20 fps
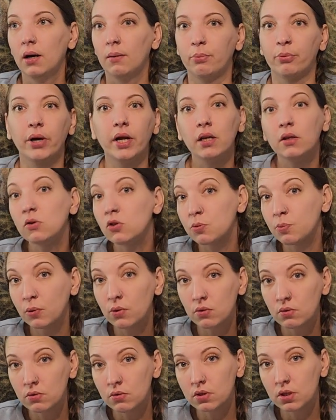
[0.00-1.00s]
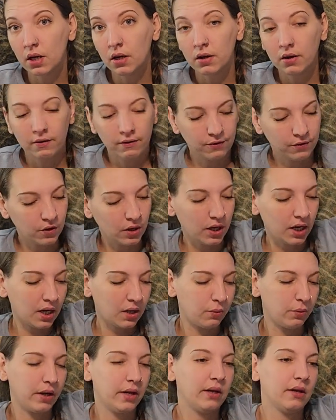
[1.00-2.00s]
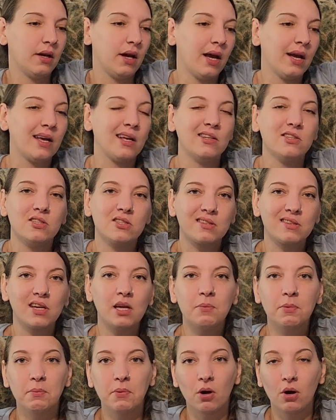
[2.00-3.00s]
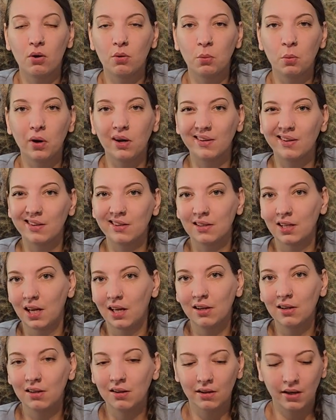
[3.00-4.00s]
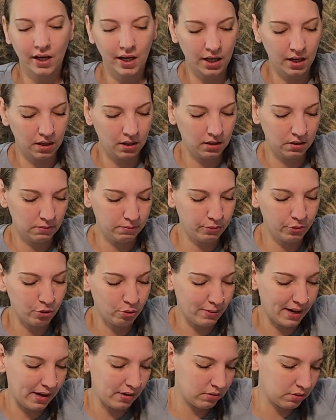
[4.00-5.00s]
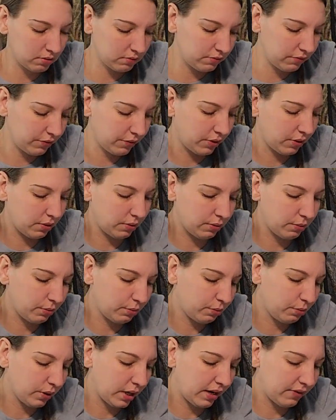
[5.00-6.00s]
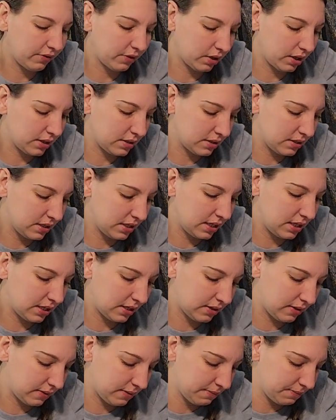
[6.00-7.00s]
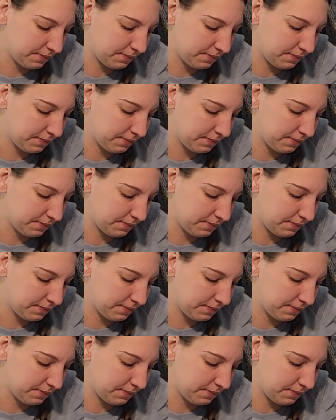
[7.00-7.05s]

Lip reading: brand new spools of acrylic when I can just keep them all in one container and pull them out for whatever is needed.